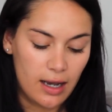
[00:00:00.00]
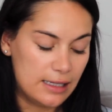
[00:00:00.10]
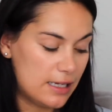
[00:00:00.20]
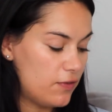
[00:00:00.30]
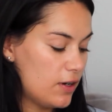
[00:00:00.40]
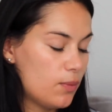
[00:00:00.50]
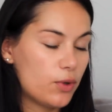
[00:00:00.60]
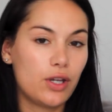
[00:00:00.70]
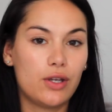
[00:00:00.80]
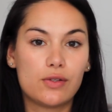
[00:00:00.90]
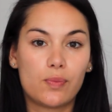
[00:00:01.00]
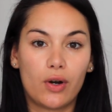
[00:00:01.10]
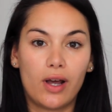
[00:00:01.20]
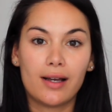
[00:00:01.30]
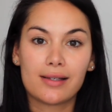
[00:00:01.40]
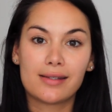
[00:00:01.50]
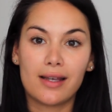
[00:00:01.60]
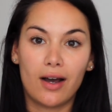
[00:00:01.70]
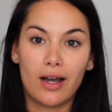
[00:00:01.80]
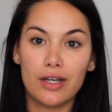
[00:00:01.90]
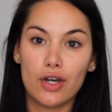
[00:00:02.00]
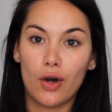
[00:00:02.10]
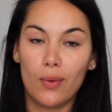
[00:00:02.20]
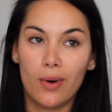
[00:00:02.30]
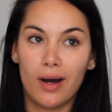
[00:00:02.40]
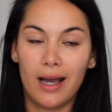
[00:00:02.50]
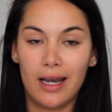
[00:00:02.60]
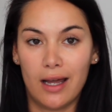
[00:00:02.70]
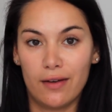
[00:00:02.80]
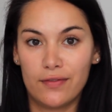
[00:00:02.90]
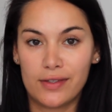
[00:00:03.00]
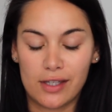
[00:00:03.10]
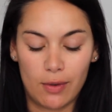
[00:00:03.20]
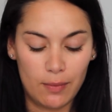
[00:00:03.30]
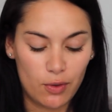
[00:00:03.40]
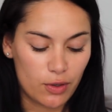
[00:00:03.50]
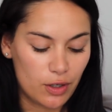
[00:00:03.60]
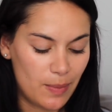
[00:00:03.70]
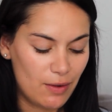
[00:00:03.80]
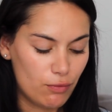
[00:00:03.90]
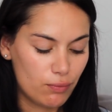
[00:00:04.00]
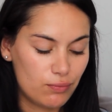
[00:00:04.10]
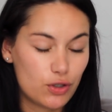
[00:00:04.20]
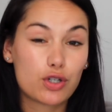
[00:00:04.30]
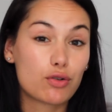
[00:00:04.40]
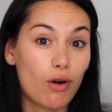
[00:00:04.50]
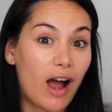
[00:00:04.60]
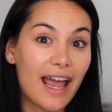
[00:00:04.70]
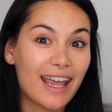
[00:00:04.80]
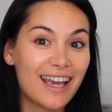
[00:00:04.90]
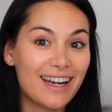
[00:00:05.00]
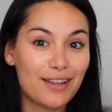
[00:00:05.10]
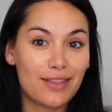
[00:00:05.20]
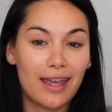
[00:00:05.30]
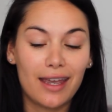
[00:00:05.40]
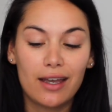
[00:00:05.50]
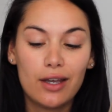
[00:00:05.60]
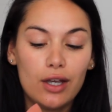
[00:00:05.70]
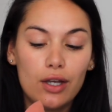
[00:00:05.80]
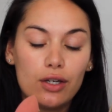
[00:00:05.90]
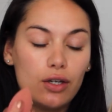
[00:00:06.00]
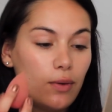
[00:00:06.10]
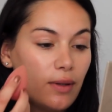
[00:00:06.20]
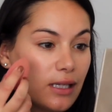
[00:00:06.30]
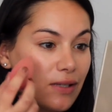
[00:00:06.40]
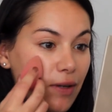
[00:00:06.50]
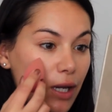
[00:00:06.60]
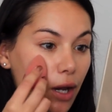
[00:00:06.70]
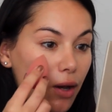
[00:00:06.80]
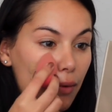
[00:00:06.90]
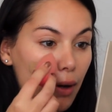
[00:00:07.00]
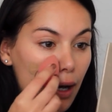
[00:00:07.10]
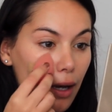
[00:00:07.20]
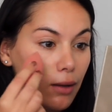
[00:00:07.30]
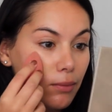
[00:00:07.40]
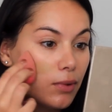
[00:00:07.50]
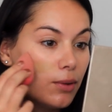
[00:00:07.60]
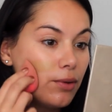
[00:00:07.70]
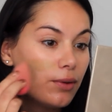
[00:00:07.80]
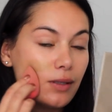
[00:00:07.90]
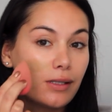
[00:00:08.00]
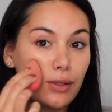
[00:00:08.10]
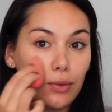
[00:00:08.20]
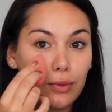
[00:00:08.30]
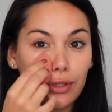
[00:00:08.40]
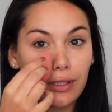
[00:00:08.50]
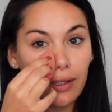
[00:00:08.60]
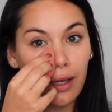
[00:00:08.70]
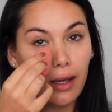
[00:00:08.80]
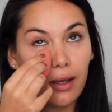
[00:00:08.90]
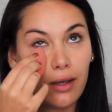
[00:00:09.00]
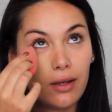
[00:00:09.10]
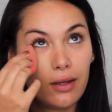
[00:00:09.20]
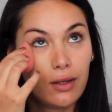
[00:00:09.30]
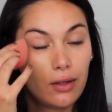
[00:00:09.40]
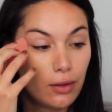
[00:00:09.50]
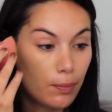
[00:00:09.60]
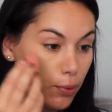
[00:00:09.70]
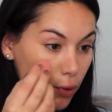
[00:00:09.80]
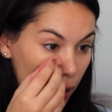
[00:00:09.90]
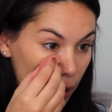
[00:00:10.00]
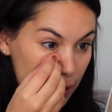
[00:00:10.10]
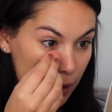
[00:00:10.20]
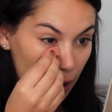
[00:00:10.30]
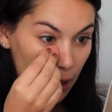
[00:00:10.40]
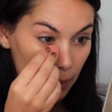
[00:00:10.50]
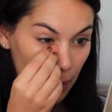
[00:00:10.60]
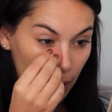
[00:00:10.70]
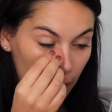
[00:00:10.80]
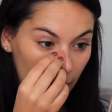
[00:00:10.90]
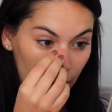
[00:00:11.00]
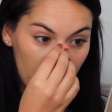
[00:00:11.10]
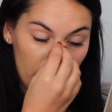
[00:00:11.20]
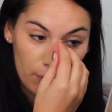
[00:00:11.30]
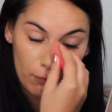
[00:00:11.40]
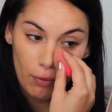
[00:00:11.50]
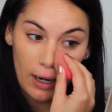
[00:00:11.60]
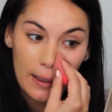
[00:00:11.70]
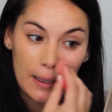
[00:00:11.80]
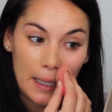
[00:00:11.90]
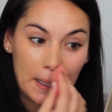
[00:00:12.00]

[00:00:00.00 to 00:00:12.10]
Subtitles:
I definitely want to use products that I know I love. So I'm not going to be trying anything new in this video. This is all just the products that I am loving right